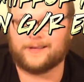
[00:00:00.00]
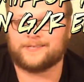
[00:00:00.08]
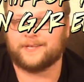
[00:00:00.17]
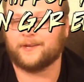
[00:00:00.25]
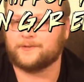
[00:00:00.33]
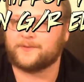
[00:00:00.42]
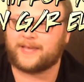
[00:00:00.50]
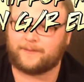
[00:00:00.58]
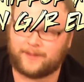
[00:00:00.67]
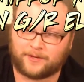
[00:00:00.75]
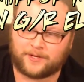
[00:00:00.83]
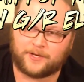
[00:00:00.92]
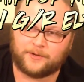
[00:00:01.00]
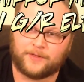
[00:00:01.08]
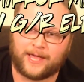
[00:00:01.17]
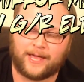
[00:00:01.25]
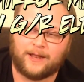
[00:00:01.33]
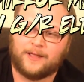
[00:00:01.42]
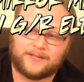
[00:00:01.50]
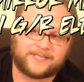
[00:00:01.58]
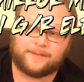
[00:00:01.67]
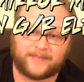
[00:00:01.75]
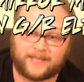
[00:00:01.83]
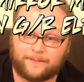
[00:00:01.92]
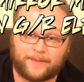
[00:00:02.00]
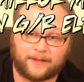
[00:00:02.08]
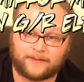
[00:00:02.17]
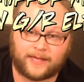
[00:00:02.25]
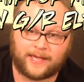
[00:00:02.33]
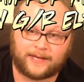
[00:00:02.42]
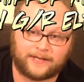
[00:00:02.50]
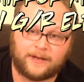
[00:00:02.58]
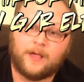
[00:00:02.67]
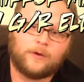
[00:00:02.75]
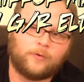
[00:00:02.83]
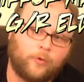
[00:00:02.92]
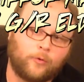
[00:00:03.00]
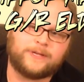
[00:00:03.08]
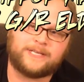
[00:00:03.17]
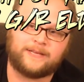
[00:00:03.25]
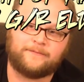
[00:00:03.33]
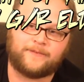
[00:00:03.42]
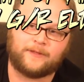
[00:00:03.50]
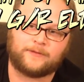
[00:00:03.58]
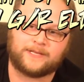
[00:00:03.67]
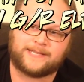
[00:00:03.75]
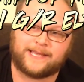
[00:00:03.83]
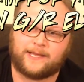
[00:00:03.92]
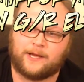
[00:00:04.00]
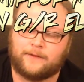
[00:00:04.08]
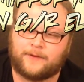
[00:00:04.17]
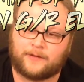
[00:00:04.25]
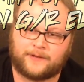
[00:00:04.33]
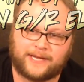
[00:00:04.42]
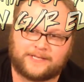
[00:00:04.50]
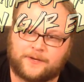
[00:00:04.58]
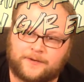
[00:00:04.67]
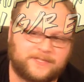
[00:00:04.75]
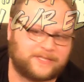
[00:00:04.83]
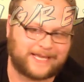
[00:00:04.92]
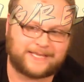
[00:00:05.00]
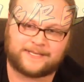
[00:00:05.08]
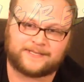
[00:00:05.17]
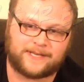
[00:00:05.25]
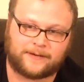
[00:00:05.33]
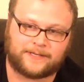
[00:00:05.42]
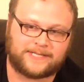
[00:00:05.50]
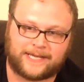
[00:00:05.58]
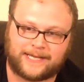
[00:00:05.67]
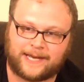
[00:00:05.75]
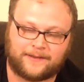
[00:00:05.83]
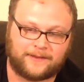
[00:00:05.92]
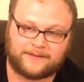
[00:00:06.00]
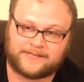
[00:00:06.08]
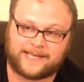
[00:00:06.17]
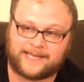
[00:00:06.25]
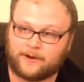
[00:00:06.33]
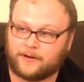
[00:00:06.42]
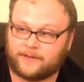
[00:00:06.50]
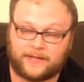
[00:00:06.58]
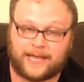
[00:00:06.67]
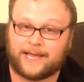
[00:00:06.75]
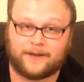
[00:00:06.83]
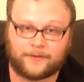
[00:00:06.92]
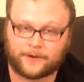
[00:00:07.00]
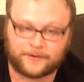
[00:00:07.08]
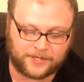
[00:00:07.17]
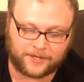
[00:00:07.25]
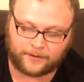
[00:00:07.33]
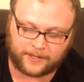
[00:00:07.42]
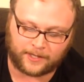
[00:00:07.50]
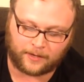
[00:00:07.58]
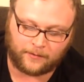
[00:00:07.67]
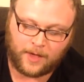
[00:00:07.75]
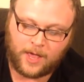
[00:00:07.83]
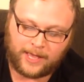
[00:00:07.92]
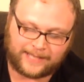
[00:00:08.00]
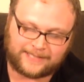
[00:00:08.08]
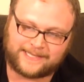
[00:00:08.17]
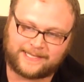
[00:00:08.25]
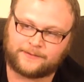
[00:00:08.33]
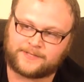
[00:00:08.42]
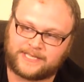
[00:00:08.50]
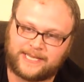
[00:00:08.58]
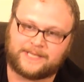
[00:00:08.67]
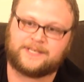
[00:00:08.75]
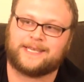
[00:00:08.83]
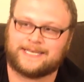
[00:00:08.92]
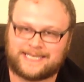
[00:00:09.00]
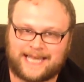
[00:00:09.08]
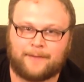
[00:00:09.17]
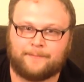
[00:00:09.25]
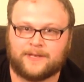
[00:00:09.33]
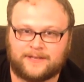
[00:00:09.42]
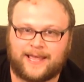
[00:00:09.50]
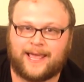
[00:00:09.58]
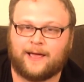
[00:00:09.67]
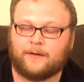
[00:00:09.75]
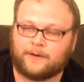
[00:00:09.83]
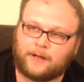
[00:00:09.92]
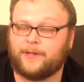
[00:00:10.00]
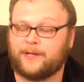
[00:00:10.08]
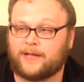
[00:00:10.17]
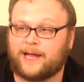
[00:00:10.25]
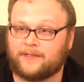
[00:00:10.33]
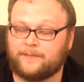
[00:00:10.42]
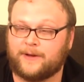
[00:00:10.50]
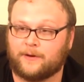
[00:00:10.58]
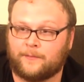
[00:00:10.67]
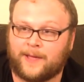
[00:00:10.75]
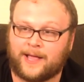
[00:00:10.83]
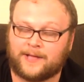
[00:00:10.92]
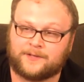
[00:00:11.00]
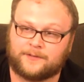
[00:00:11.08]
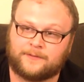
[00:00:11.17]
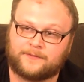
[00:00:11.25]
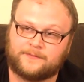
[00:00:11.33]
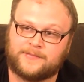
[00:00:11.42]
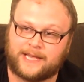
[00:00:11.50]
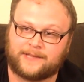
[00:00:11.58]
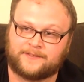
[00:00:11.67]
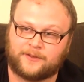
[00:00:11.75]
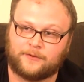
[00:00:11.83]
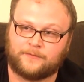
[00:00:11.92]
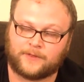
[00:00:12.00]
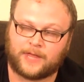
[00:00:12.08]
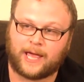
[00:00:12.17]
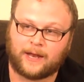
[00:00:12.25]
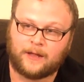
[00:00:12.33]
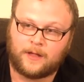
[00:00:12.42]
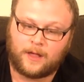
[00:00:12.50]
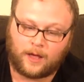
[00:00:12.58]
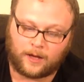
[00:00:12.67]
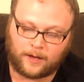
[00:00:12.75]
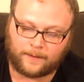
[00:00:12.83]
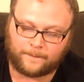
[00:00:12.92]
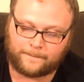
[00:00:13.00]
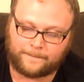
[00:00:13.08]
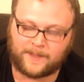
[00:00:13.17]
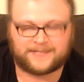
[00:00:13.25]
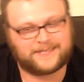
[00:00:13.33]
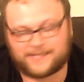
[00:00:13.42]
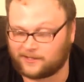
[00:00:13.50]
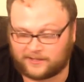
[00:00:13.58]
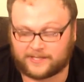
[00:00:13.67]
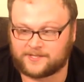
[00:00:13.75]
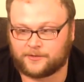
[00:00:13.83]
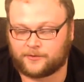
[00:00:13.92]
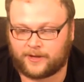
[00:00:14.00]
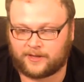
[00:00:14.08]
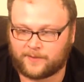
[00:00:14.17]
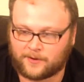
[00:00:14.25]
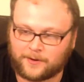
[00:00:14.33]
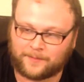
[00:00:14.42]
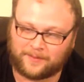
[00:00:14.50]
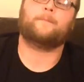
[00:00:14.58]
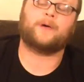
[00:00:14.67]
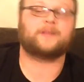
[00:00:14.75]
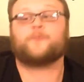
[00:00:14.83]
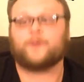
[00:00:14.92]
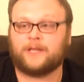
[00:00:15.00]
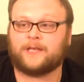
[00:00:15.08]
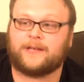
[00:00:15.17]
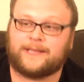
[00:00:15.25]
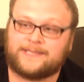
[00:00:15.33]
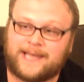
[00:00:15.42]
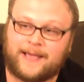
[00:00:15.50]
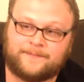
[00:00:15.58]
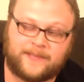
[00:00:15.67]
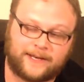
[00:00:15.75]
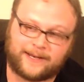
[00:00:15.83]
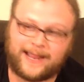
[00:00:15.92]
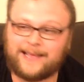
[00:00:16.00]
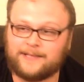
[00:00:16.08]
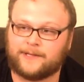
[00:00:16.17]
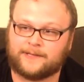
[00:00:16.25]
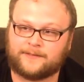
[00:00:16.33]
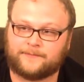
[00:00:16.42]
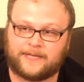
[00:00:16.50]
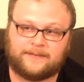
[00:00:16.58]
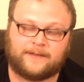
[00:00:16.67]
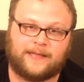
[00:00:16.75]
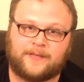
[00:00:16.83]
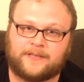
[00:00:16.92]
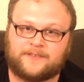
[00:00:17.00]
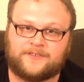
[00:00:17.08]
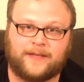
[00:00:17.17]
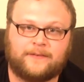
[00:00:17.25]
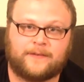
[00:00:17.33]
us, so we got to be able to do that, something about that. And Quarantine Field can take care of it on the next turn. Stasis Snare can take care of it at the end of their turn, And Citadel Siege can tap it down. They played a lot of the mirror match. This deck is tuned for that. But still, it doesn't do great in mirror. But it's really good against Abzan, and it actually has some decent game against